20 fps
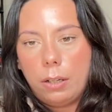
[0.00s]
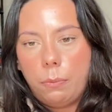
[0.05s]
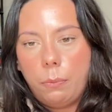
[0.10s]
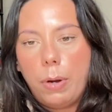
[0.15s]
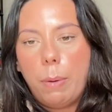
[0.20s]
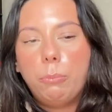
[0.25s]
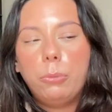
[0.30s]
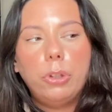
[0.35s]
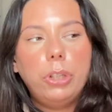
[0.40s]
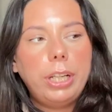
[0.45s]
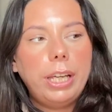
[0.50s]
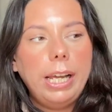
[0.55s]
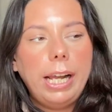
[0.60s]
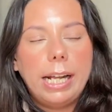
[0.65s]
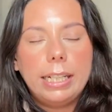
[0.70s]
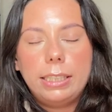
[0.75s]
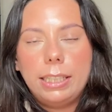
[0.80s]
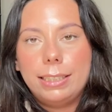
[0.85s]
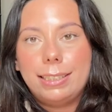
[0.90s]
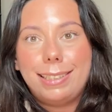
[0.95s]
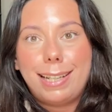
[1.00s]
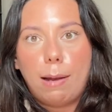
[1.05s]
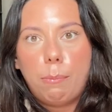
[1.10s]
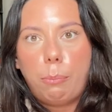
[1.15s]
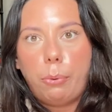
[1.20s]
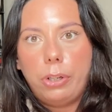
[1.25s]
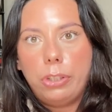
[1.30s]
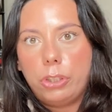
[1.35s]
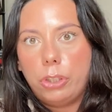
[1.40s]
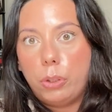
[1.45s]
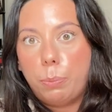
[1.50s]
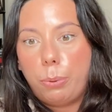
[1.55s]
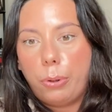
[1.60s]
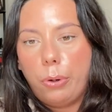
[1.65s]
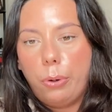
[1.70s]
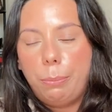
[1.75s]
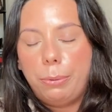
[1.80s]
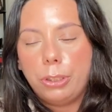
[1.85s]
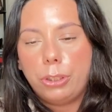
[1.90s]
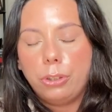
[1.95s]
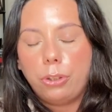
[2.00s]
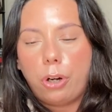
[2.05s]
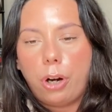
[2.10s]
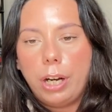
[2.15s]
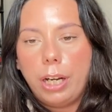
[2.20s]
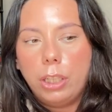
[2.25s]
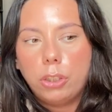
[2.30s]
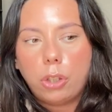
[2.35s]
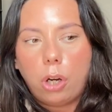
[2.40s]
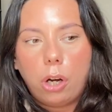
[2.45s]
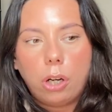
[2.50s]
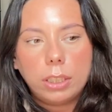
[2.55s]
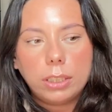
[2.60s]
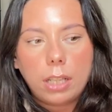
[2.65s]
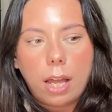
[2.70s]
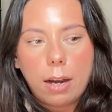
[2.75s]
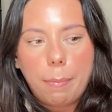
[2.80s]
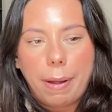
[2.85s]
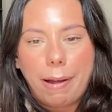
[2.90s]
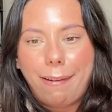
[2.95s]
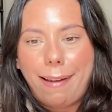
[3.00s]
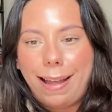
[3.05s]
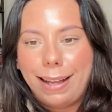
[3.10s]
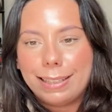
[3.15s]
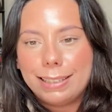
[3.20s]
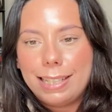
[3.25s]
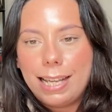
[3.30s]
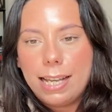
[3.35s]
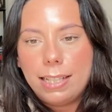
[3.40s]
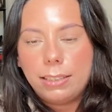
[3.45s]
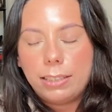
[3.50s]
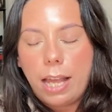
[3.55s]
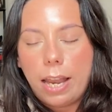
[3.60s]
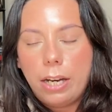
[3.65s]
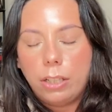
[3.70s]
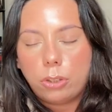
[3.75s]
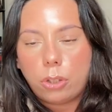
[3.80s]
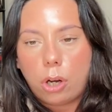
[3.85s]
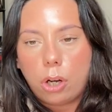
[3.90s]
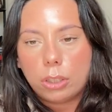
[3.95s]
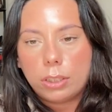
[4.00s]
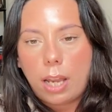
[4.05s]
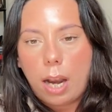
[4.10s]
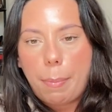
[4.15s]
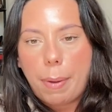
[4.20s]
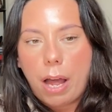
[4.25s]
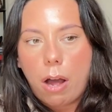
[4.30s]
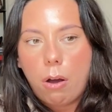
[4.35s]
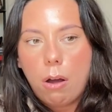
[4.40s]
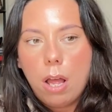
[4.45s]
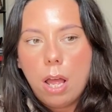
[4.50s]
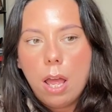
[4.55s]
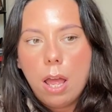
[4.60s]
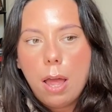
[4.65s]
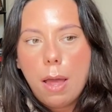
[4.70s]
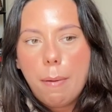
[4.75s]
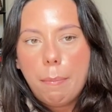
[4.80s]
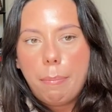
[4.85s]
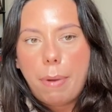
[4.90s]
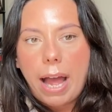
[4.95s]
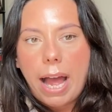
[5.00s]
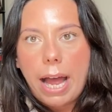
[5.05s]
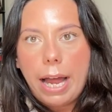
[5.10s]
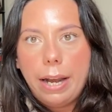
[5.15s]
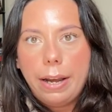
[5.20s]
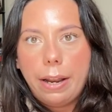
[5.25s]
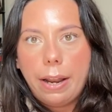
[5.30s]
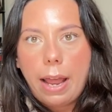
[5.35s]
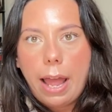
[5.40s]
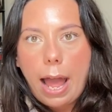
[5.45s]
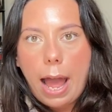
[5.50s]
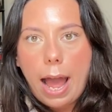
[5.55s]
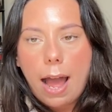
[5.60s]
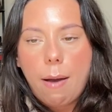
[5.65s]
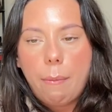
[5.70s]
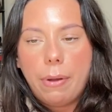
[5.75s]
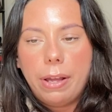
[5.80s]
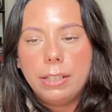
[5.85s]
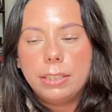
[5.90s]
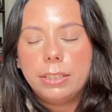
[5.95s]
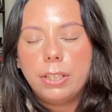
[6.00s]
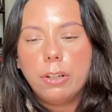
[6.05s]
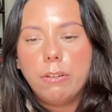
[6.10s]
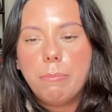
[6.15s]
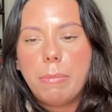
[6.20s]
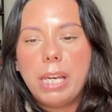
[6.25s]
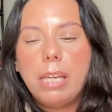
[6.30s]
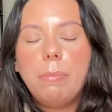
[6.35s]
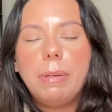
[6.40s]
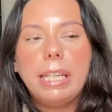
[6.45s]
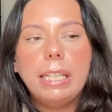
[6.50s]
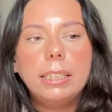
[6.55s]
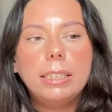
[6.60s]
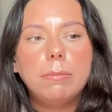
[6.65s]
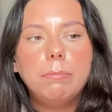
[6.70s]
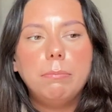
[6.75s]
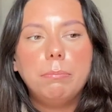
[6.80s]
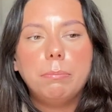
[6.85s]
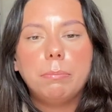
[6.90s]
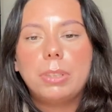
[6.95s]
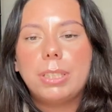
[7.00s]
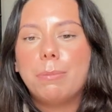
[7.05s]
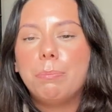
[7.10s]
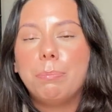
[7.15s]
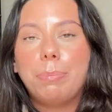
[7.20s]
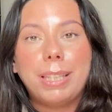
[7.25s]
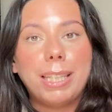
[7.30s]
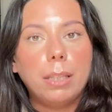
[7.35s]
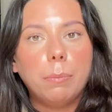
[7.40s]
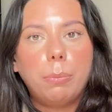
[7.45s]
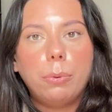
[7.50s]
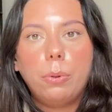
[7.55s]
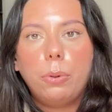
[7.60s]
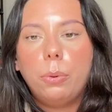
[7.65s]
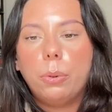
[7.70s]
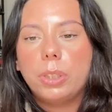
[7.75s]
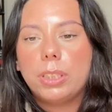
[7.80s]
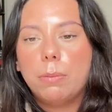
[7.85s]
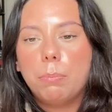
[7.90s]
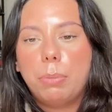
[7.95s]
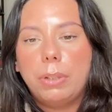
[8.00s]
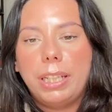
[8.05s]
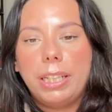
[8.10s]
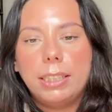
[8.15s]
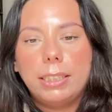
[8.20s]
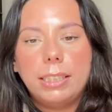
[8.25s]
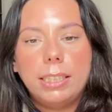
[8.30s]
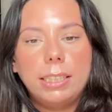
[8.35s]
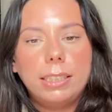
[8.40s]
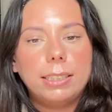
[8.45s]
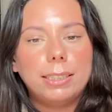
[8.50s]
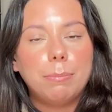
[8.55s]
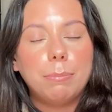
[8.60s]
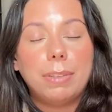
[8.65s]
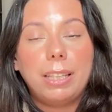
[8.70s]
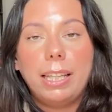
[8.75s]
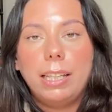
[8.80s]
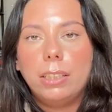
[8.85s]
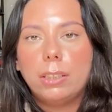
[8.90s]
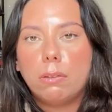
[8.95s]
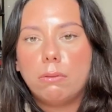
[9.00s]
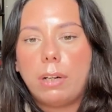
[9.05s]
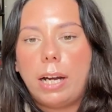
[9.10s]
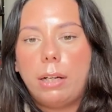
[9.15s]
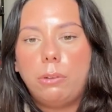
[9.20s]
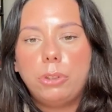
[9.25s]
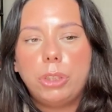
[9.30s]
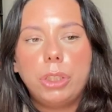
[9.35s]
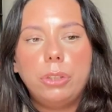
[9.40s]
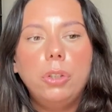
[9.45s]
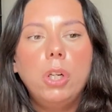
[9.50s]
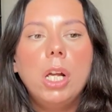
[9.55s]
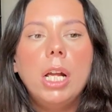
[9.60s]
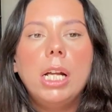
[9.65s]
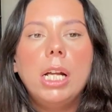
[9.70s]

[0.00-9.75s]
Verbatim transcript: when I'm looking at this Temperance, this Prohibition card, it talks a lot about excess and it talks a lot about bad habits. There may be some some people or some places, some things around you